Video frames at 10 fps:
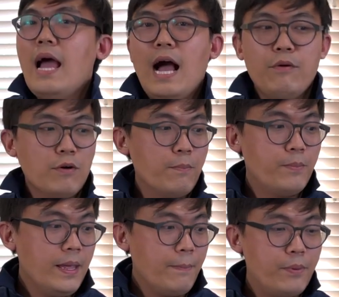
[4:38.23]
I will
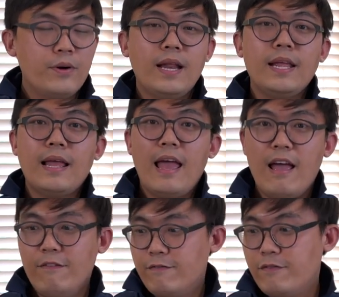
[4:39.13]
be putting
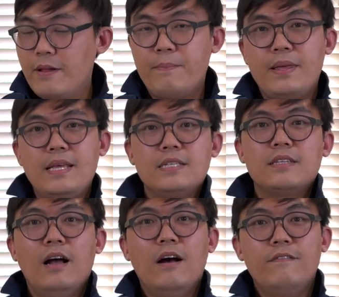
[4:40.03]
every
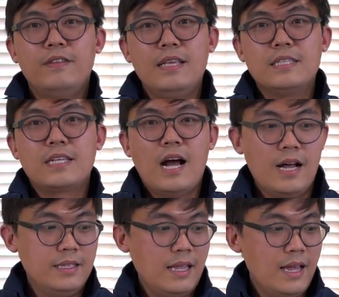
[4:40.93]
piece of these
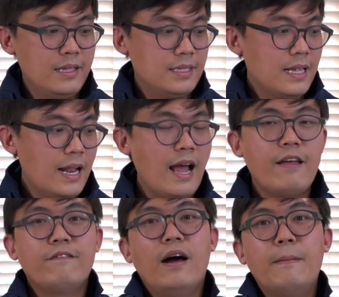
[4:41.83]
contents that
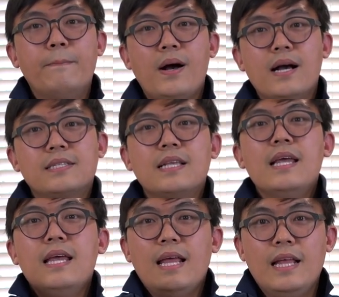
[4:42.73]
I've unboxed
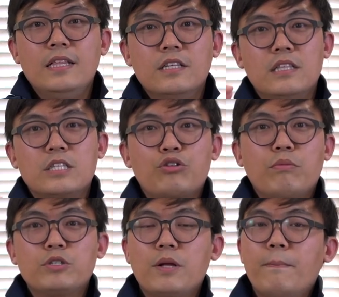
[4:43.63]
in the
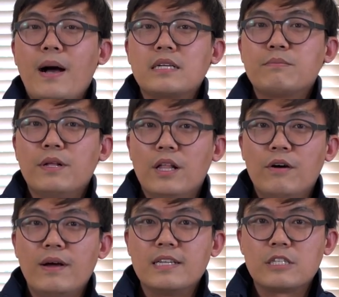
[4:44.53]
description box
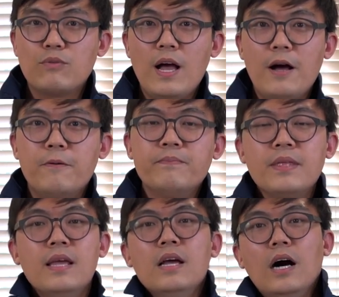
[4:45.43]
below as well.
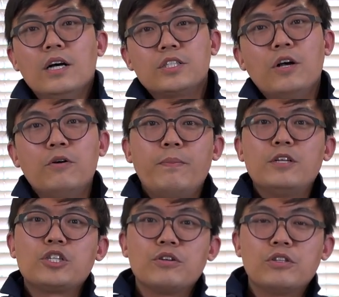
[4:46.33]
Also, be
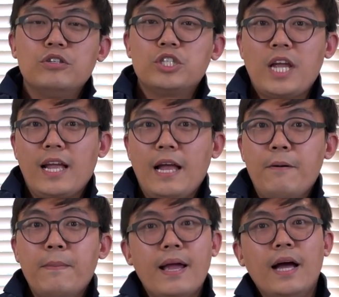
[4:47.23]
sure to check
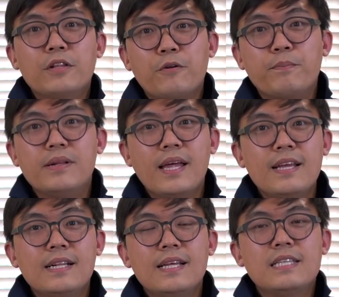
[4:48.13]
out my other
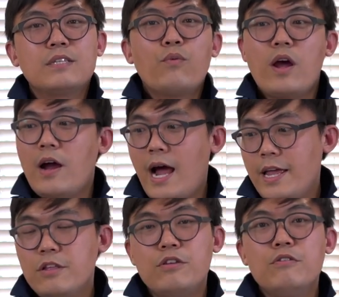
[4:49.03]
playlist where
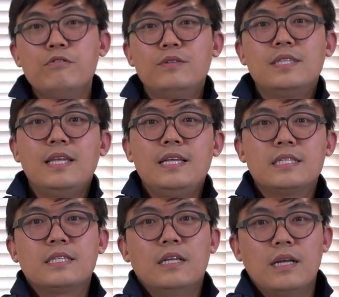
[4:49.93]
I use
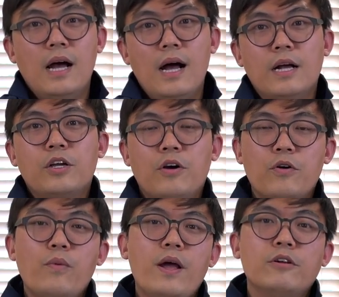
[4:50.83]
these
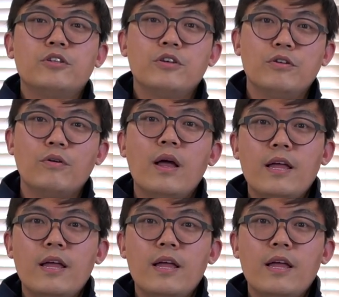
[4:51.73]
cookware to